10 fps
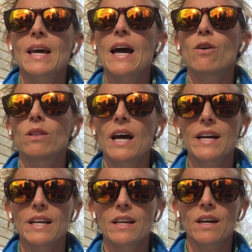
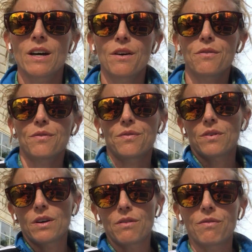outlining of
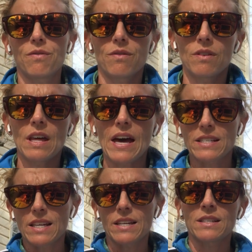the
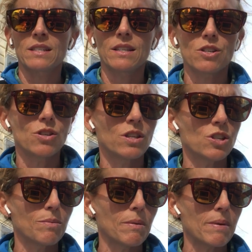essays, the
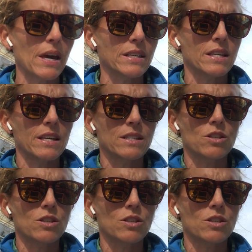GPB essays.